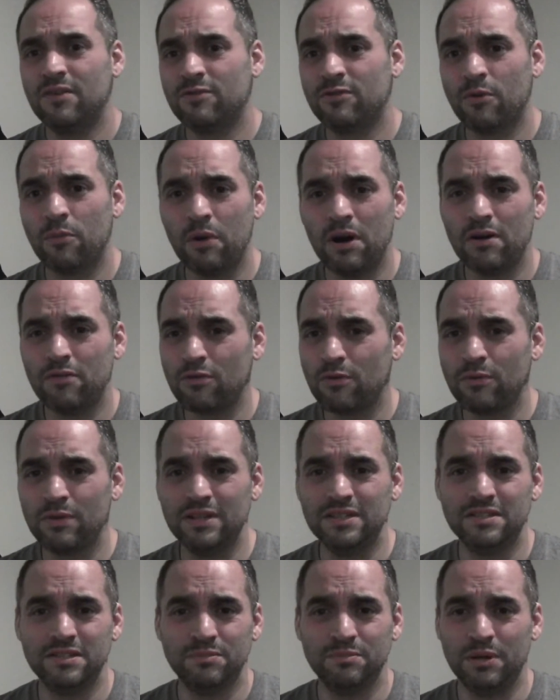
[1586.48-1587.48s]
For whatever
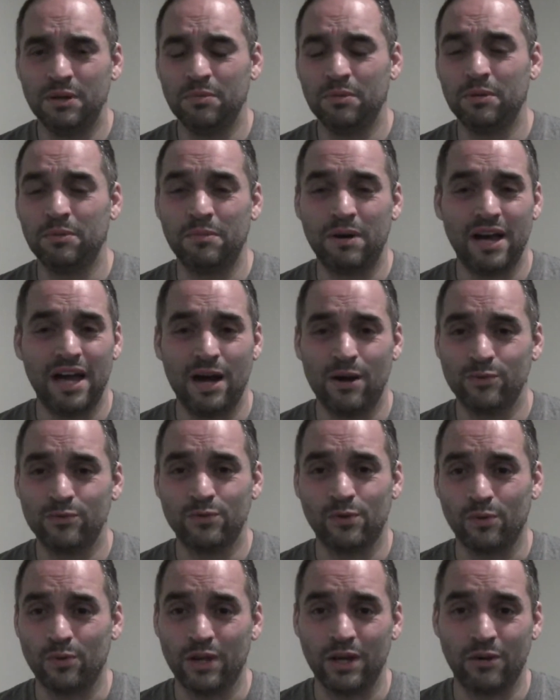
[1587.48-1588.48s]
reason, people in my
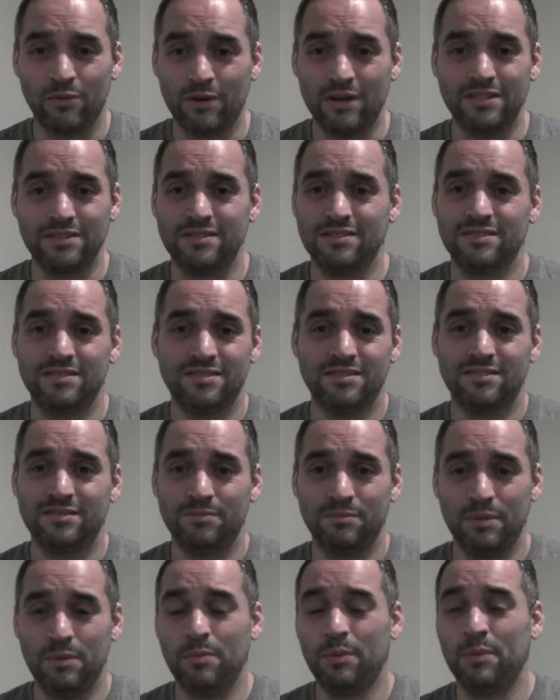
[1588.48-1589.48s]
house don't like raisins,
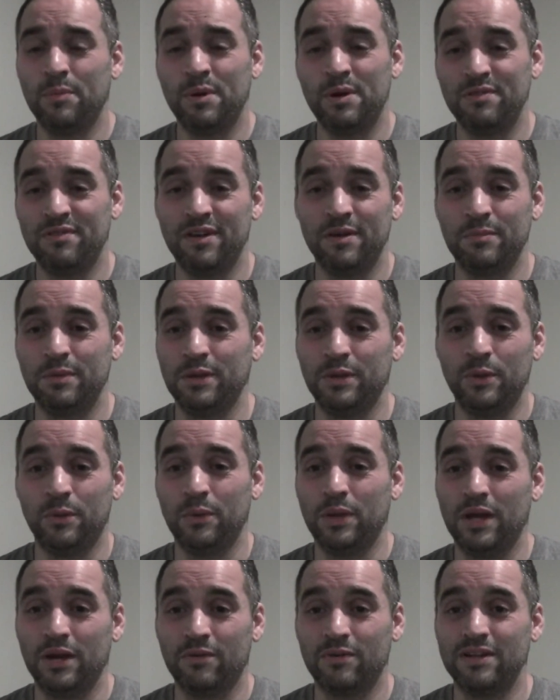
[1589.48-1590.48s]
and people in my family
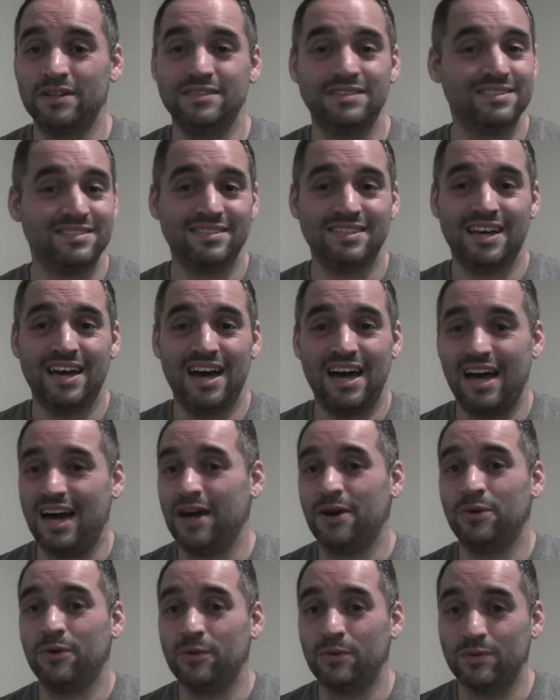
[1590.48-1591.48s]
don't like raisins.
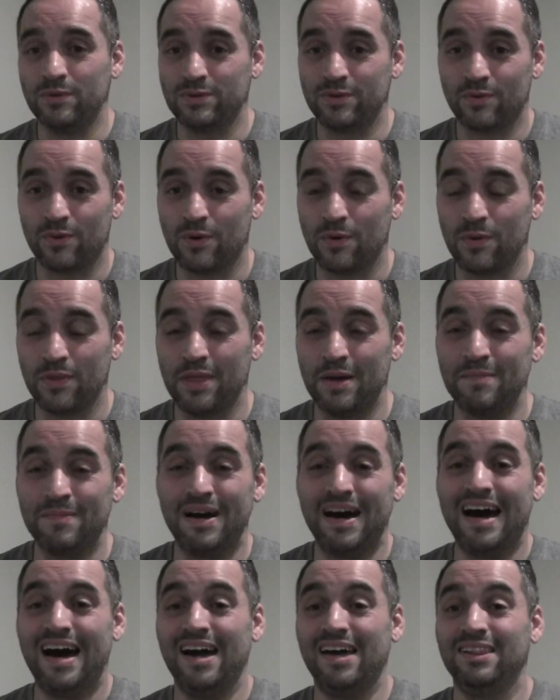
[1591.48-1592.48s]
I don't know what's wrong with them.
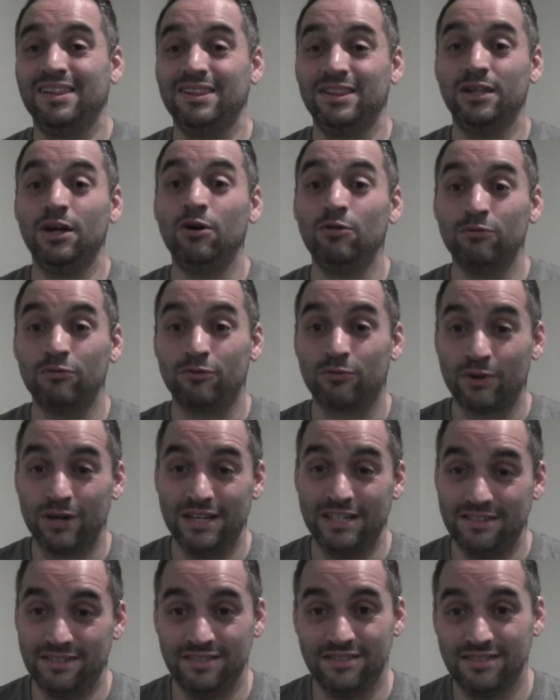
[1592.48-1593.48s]
I love
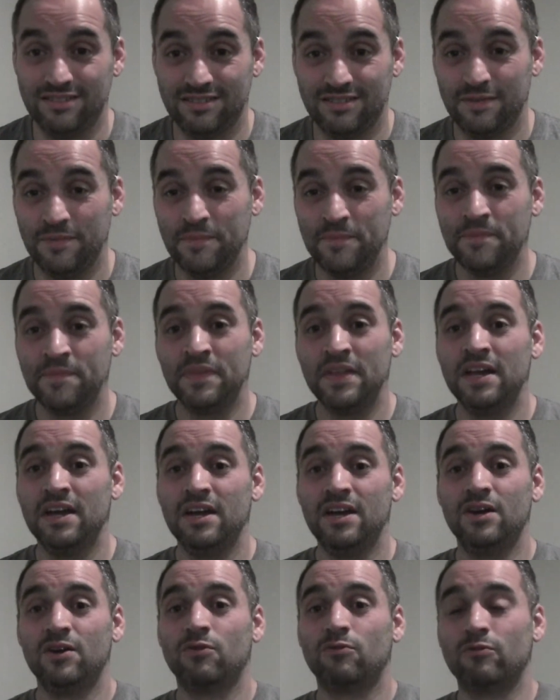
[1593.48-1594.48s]
raisins.
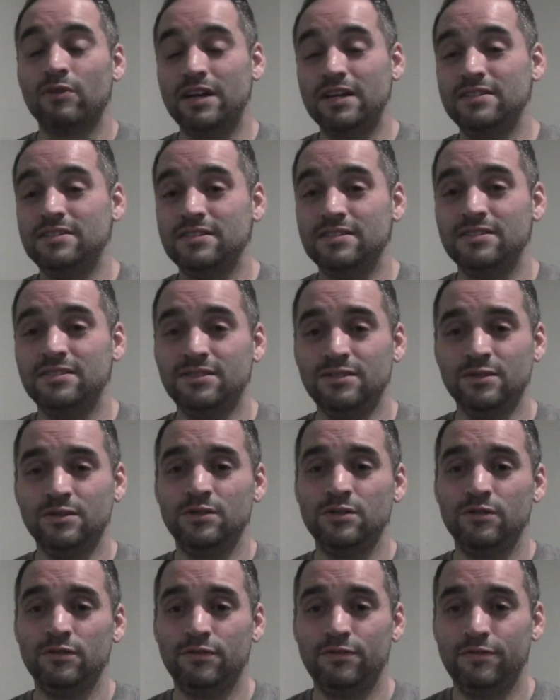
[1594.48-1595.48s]

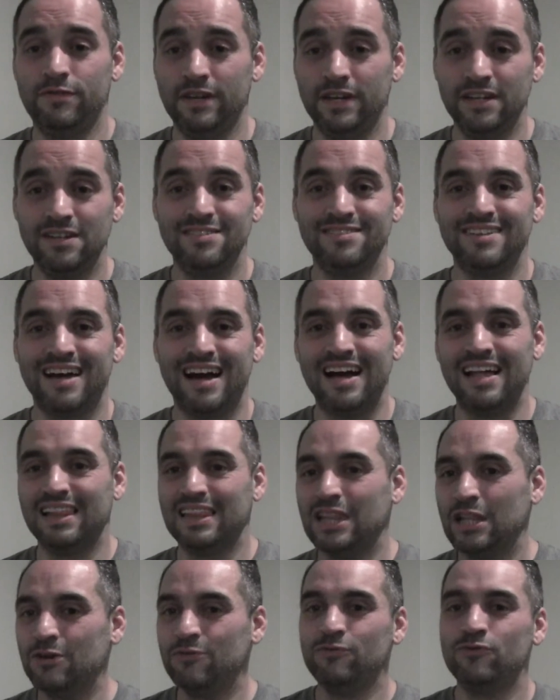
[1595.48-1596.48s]
Raisins, figs, I
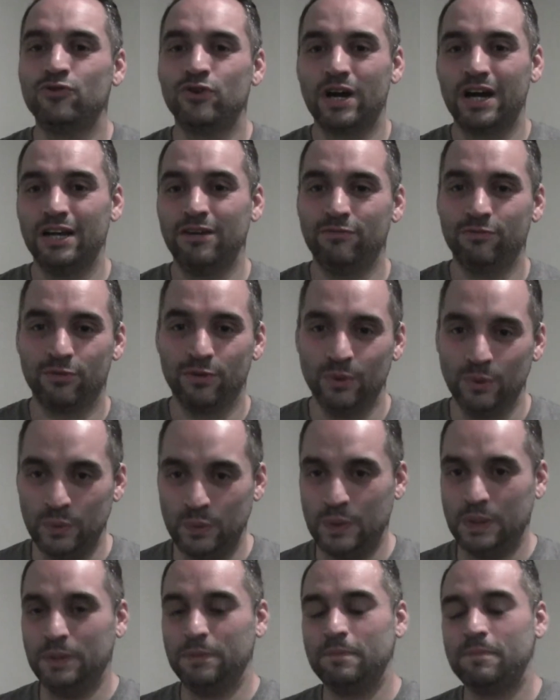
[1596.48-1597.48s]
love dried
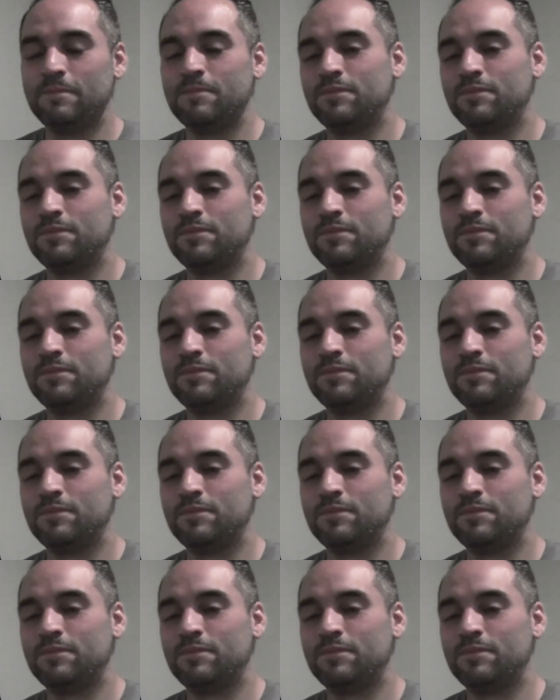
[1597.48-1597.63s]
fruit.